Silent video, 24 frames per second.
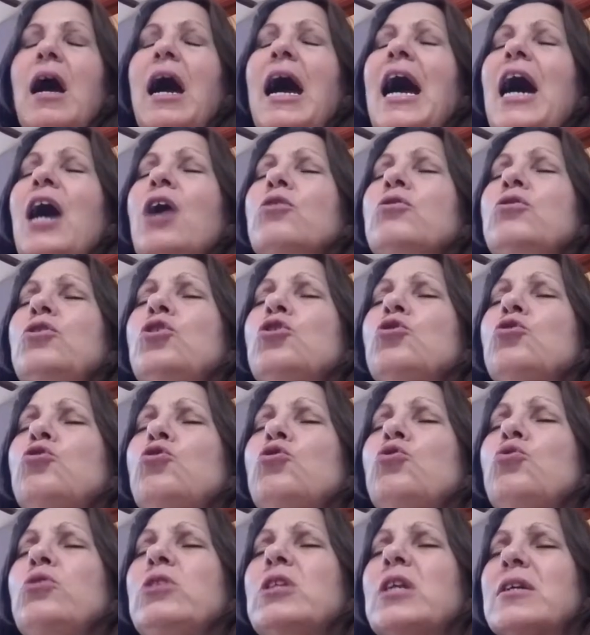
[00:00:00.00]
How do you
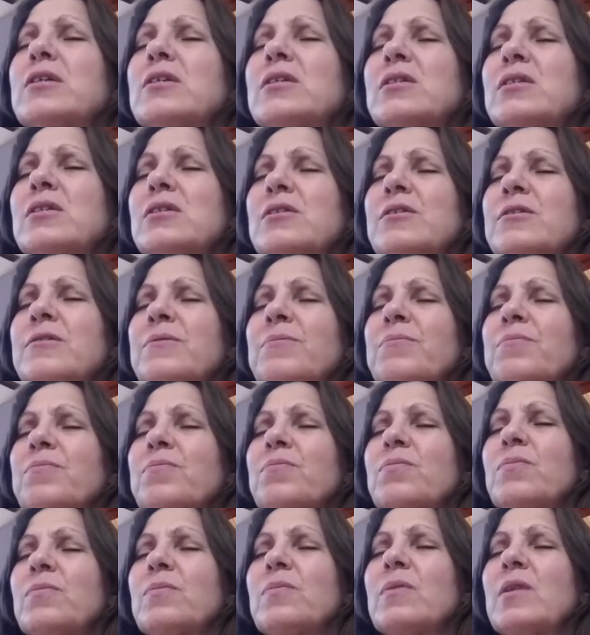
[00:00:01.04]
do this?
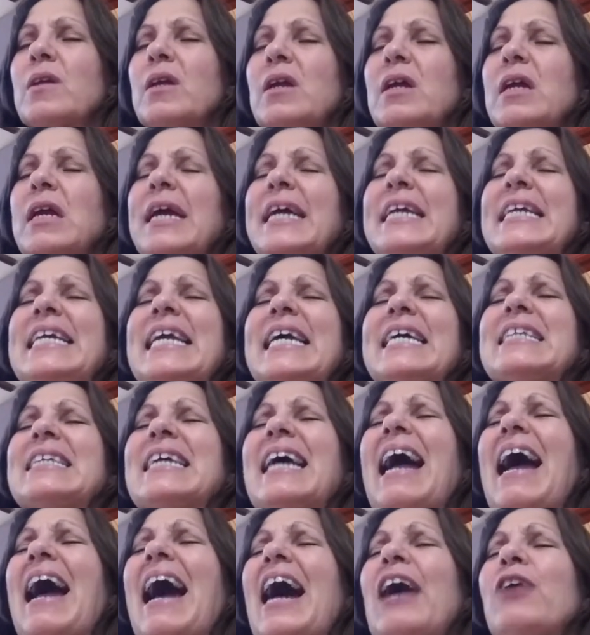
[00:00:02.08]
Get
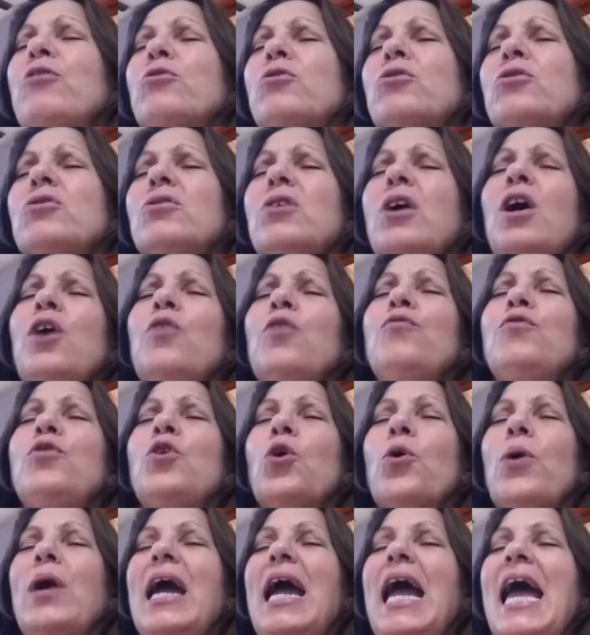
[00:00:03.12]
out of
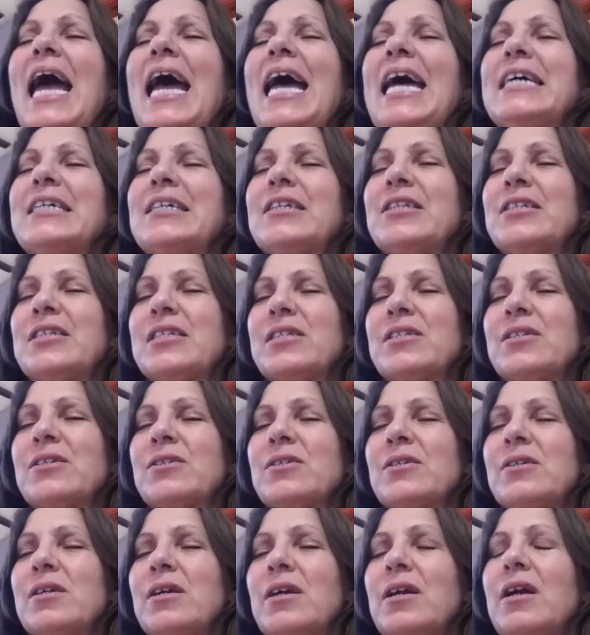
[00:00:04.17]
your heads
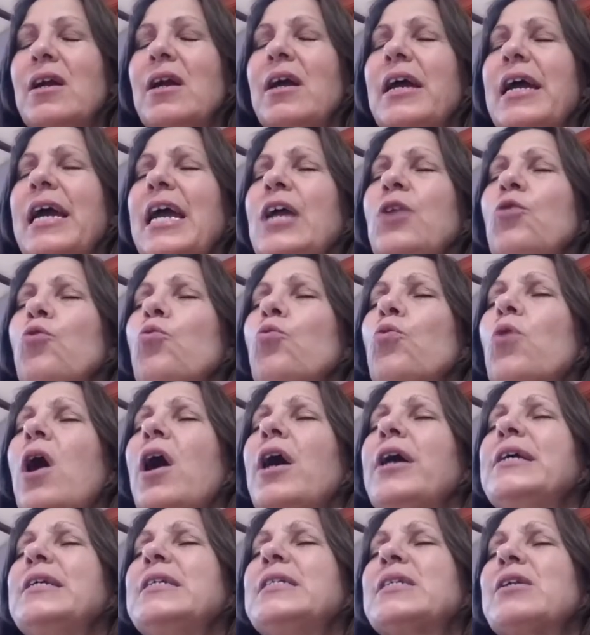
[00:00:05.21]
and
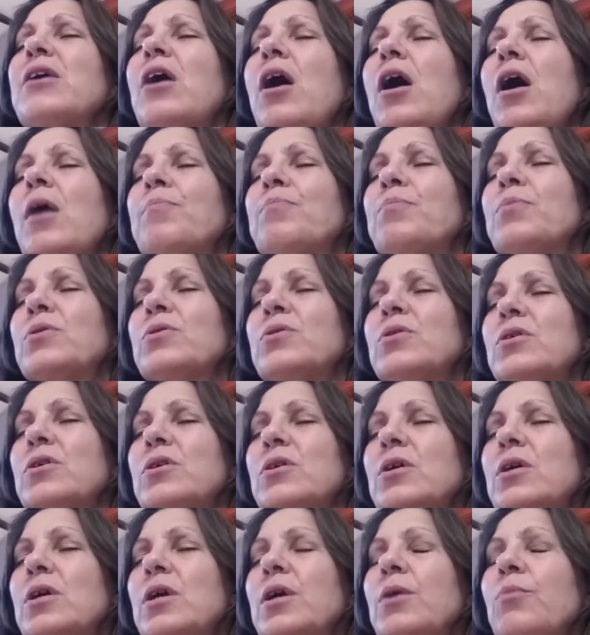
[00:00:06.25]
rise up.
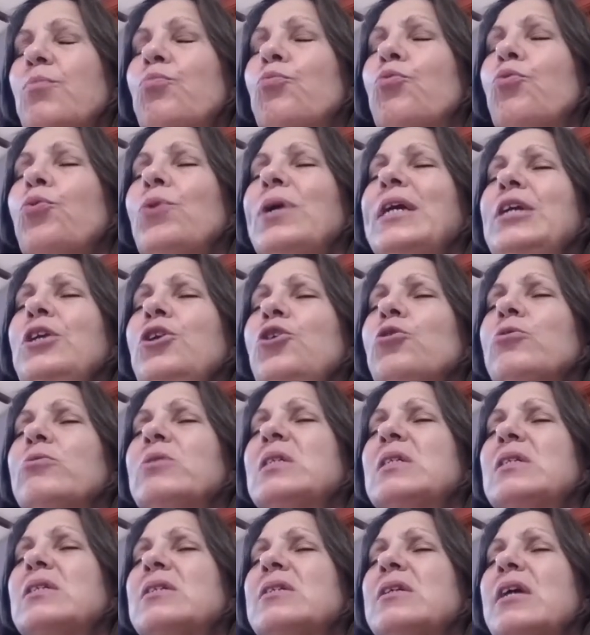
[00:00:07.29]
Bring your
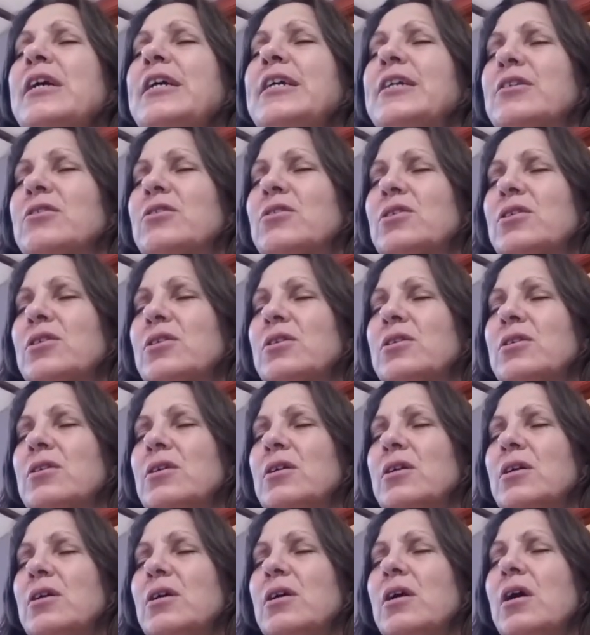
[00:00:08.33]
sight
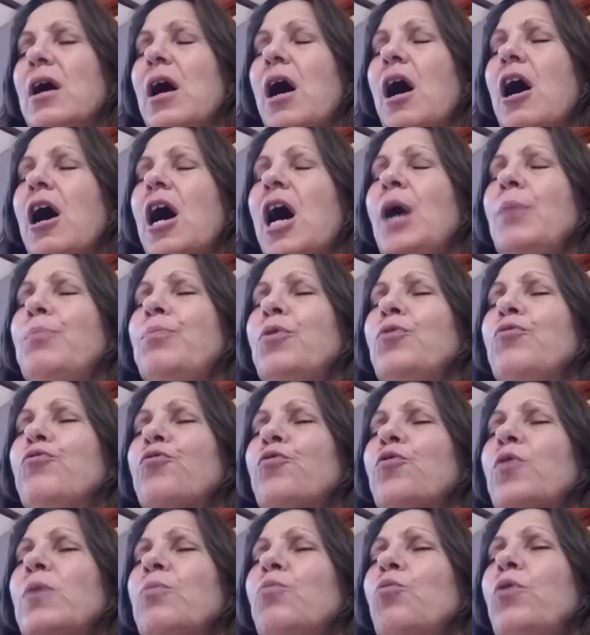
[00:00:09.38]
up
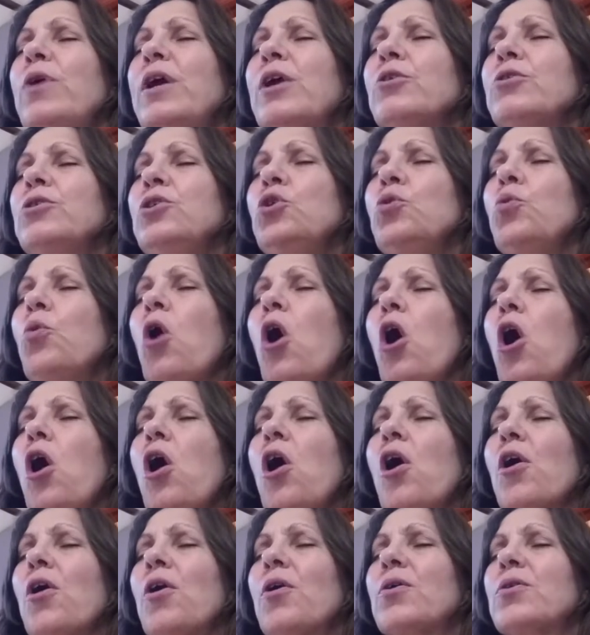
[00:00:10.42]
from where you
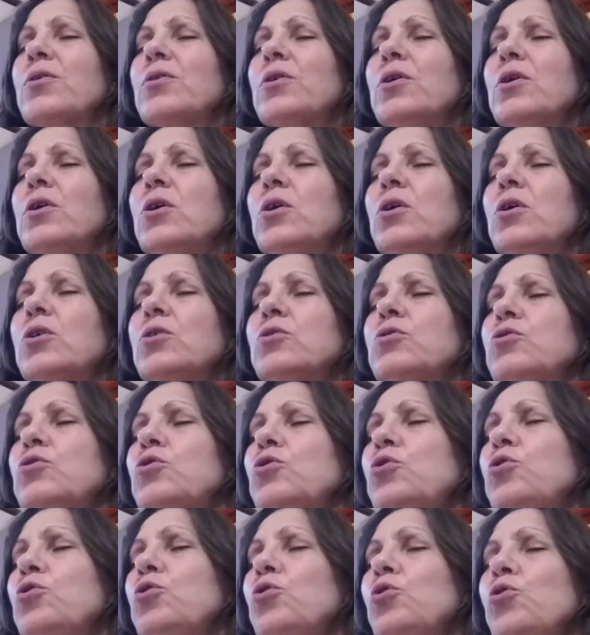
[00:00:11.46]
are
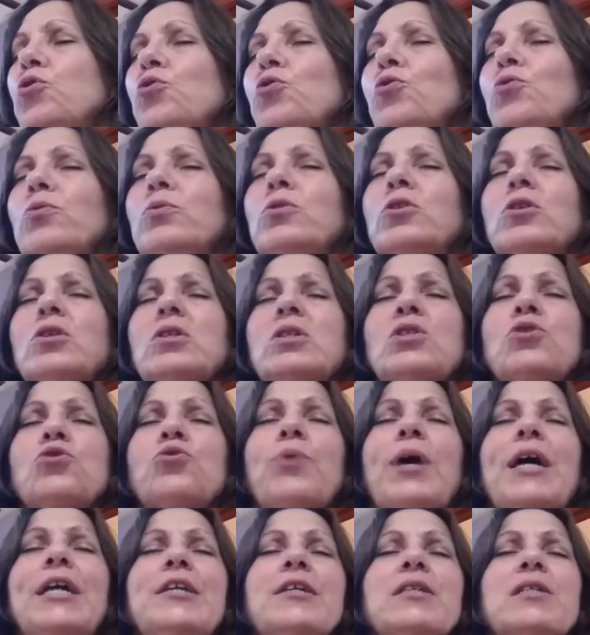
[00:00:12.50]
to the
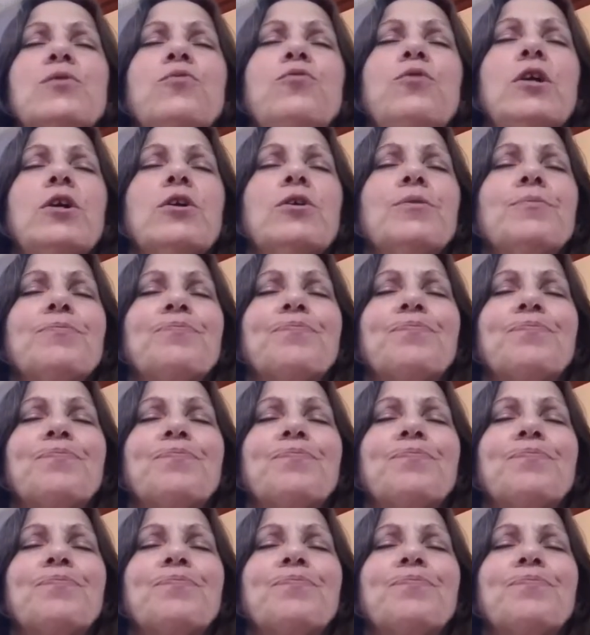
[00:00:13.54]
stratosphere,